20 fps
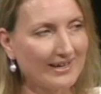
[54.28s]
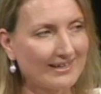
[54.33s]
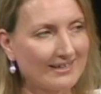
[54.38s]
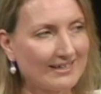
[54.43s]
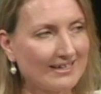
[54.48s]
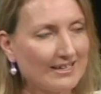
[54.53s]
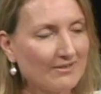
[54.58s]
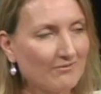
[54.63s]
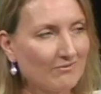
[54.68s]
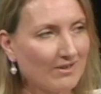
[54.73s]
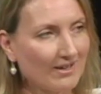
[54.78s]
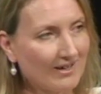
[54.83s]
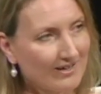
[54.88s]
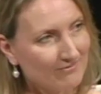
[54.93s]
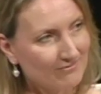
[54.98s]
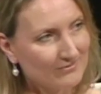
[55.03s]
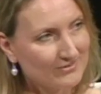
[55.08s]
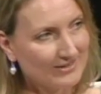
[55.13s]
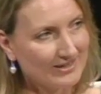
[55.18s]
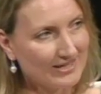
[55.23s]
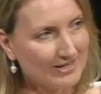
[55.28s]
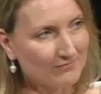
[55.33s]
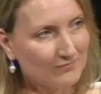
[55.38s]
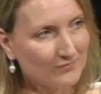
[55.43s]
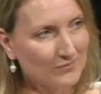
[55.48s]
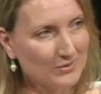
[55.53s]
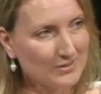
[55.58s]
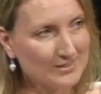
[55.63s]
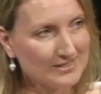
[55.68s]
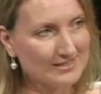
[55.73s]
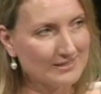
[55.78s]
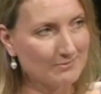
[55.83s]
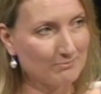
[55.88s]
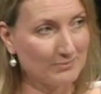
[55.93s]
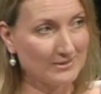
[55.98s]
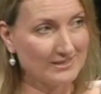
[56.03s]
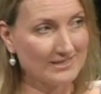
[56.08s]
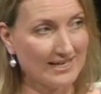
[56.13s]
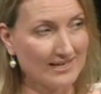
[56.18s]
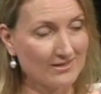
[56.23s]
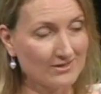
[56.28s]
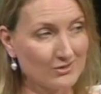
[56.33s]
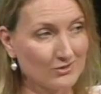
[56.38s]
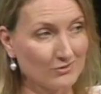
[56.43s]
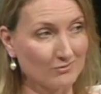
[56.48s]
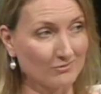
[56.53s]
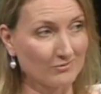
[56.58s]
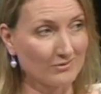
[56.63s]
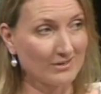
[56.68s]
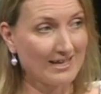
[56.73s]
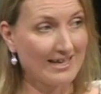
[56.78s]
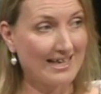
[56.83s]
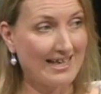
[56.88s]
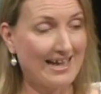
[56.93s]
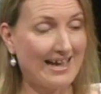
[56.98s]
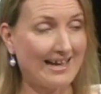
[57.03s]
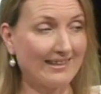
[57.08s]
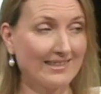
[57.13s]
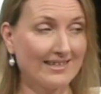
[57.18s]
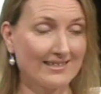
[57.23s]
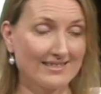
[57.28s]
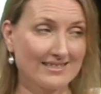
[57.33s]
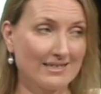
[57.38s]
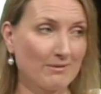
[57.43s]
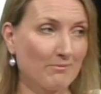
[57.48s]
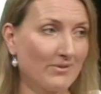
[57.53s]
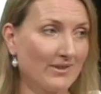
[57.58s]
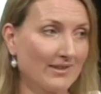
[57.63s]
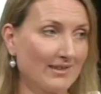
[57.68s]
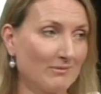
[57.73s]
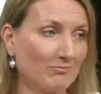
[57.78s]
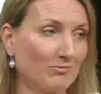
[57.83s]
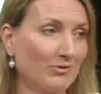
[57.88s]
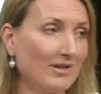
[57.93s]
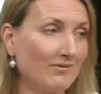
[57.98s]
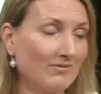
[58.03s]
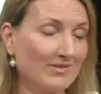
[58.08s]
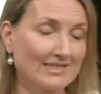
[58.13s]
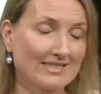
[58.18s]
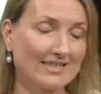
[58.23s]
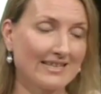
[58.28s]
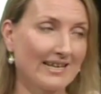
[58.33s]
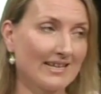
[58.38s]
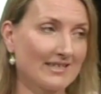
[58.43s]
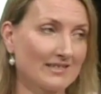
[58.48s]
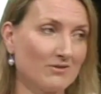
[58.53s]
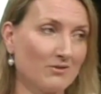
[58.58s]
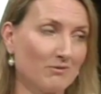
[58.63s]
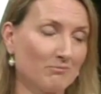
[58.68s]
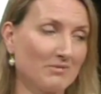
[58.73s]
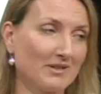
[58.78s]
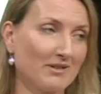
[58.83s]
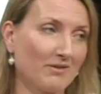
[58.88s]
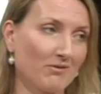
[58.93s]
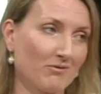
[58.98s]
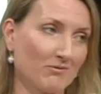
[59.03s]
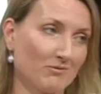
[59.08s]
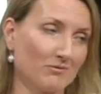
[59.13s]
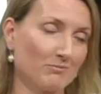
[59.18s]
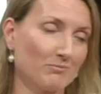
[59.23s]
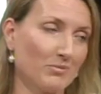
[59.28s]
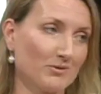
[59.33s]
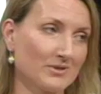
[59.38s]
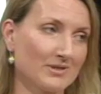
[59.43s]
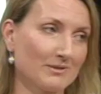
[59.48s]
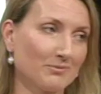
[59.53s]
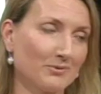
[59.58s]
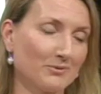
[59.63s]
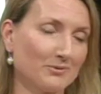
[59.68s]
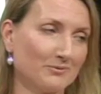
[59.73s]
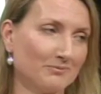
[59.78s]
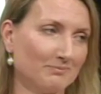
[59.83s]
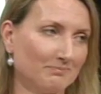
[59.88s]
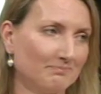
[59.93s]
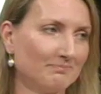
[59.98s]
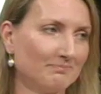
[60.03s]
and live life to their fullest potential. And that's something that previously has not been thought possible.